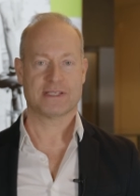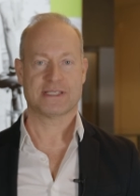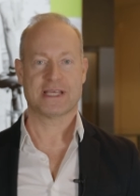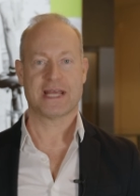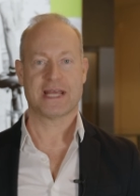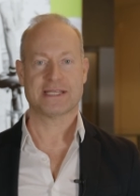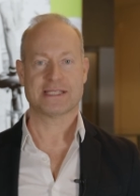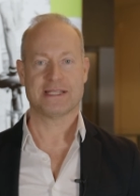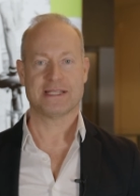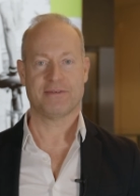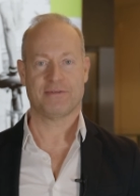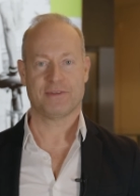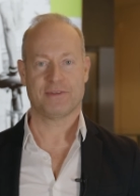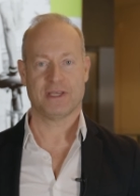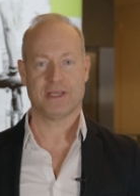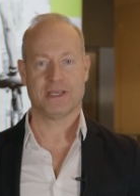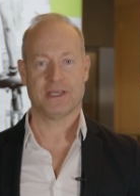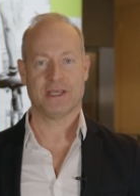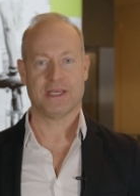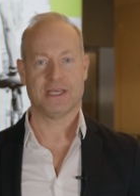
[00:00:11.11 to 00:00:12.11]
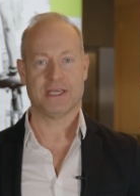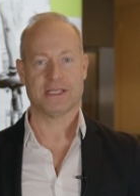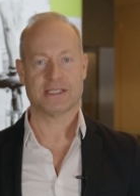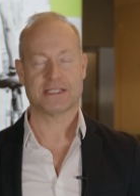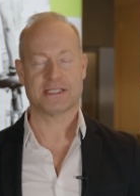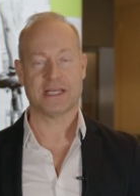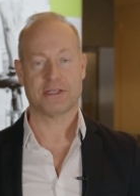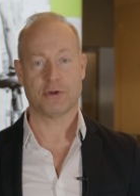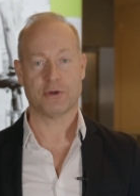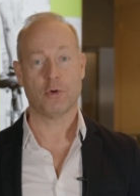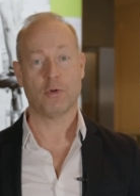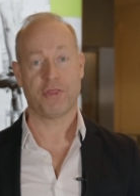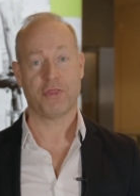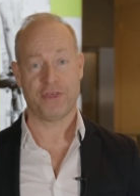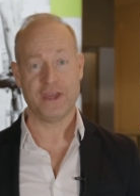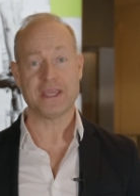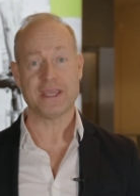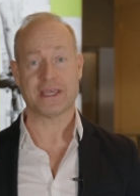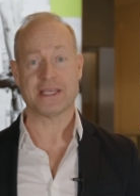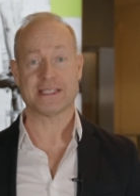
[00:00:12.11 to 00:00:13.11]
sinus lifting is that the whole
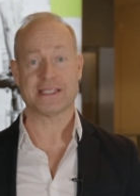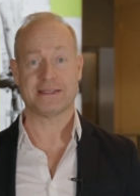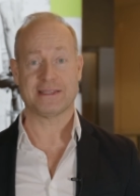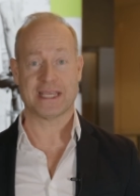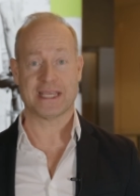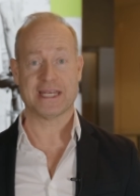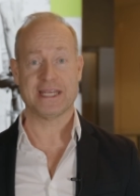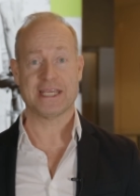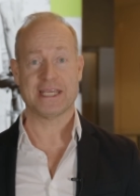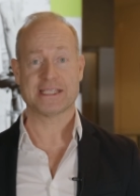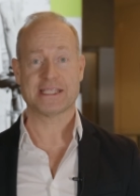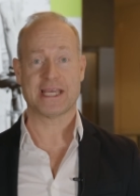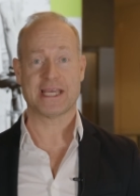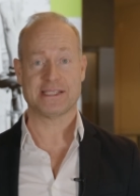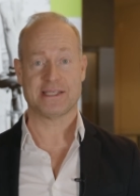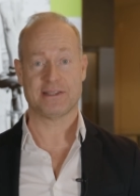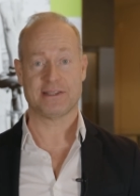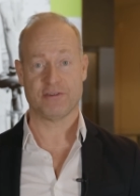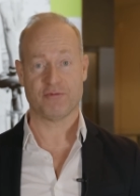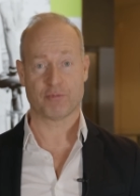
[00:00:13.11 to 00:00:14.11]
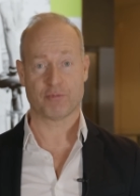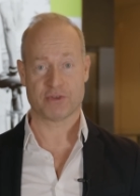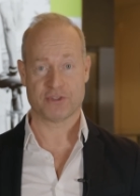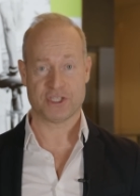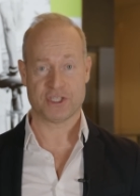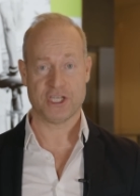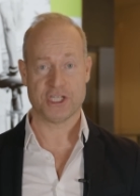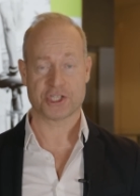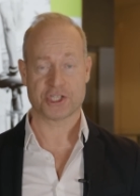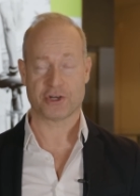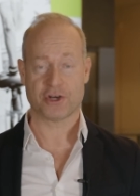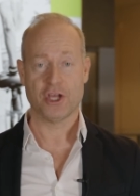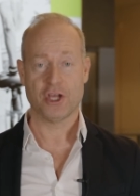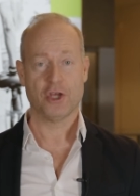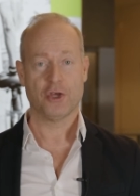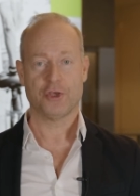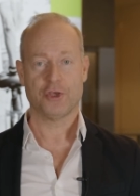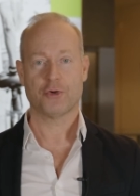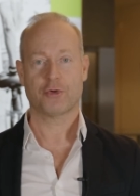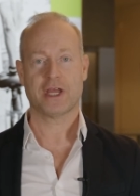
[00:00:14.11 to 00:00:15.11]
thing is a technique-sensitive procedure.
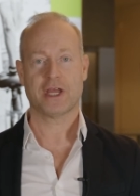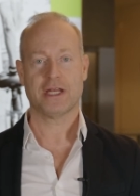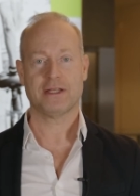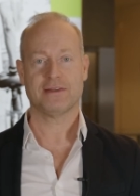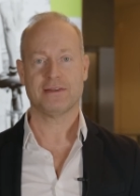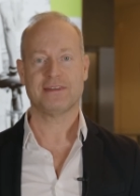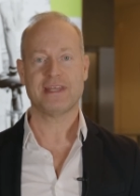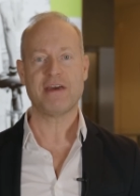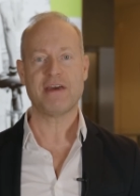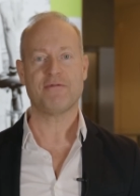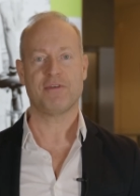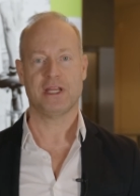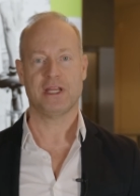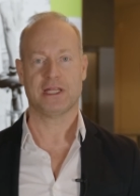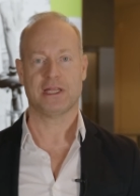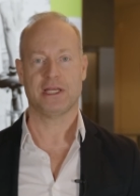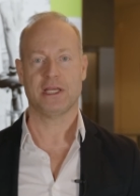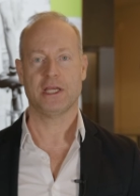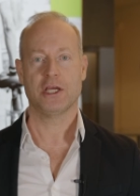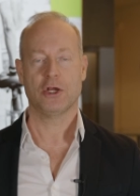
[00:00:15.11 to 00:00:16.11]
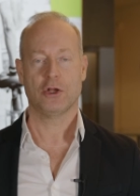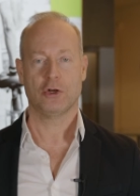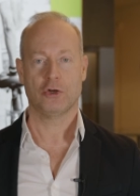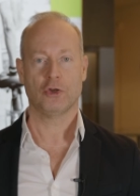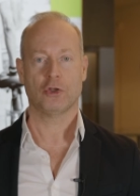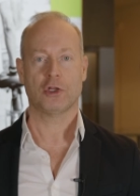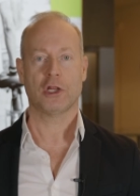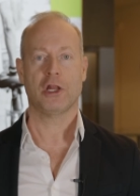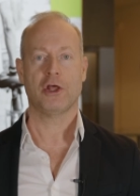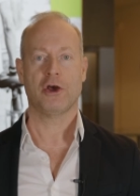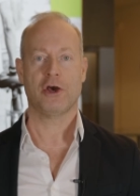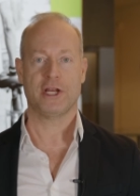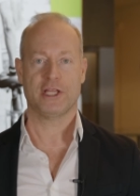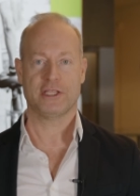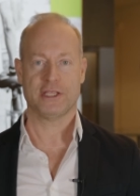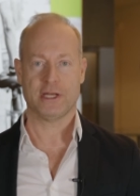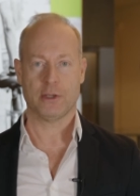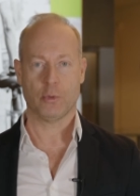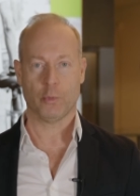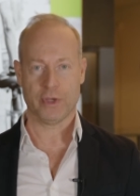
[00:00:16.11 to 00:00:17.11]
You can definitely not learn
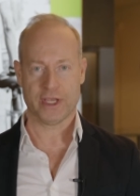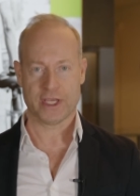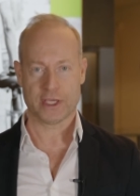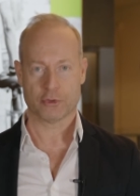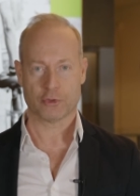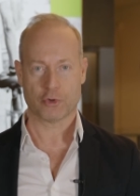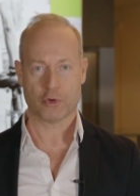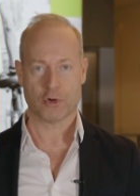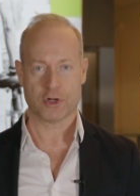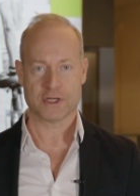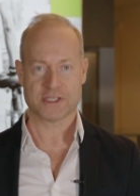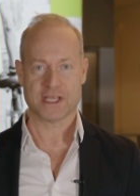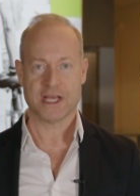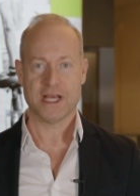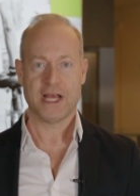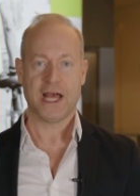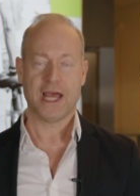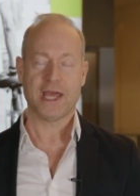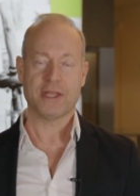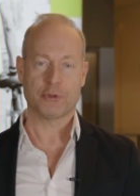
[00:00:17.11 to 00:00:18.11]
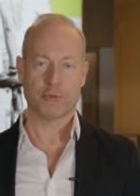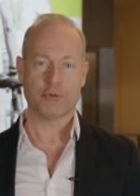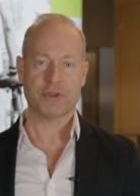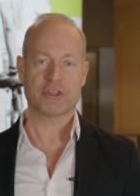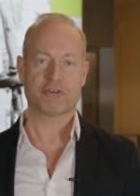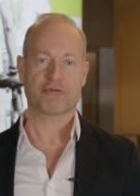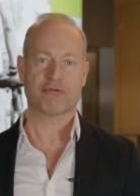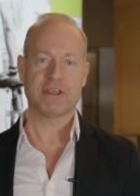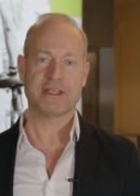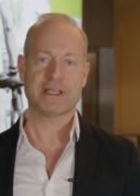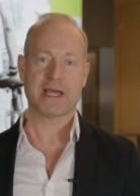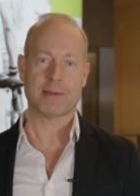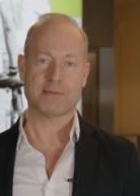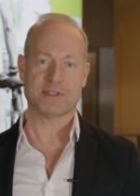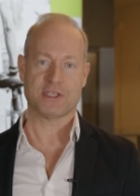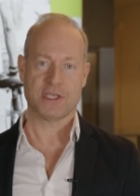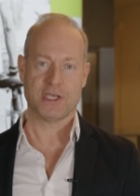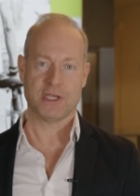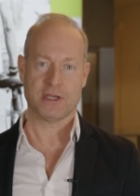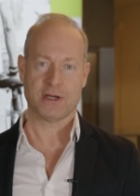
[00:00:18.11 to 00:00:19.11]
it in a weekend course and do it three
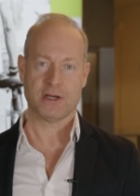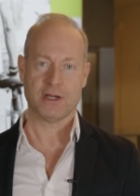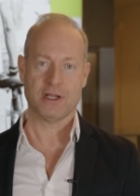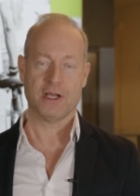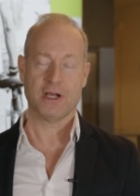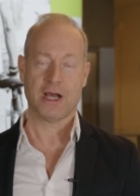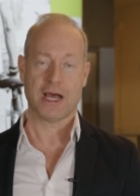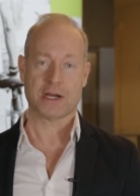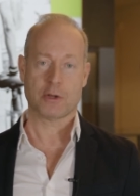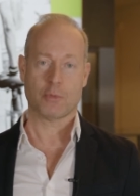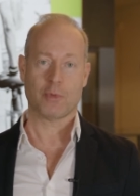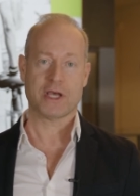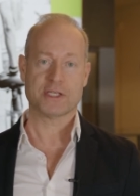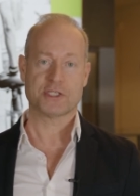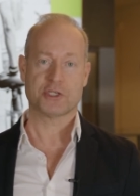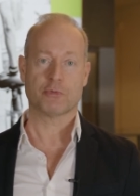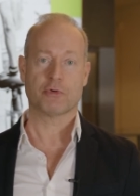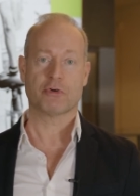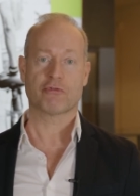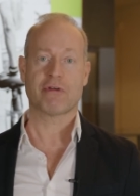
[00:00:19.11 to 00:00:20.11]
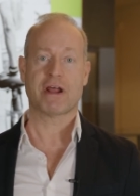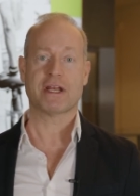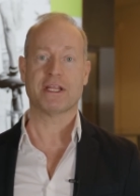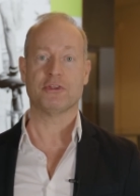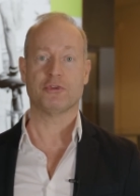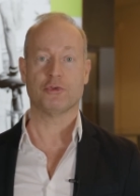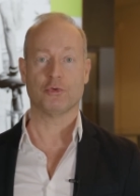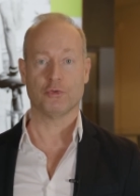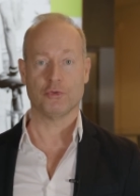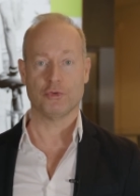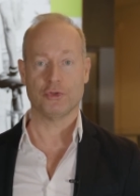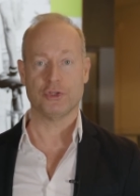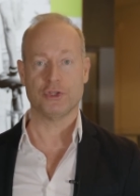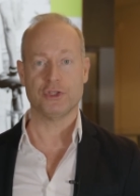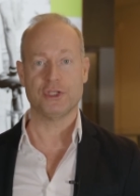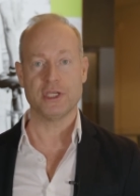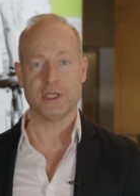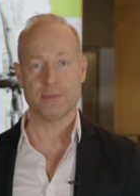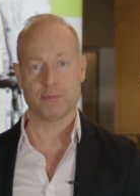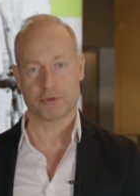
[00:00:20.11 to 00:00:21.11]
times a year, otherwise you will run into
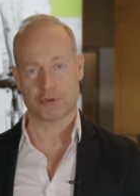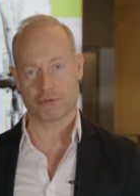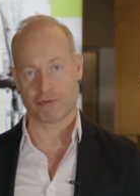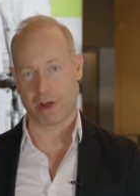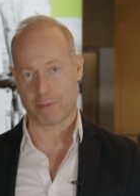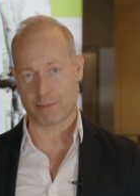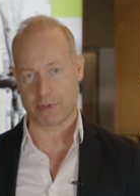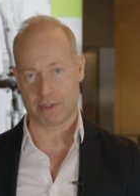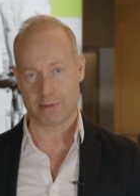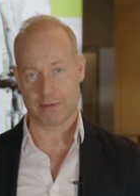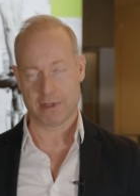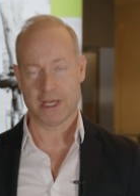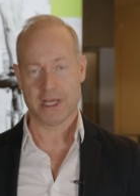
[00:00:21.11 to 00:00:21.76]
deep trouble.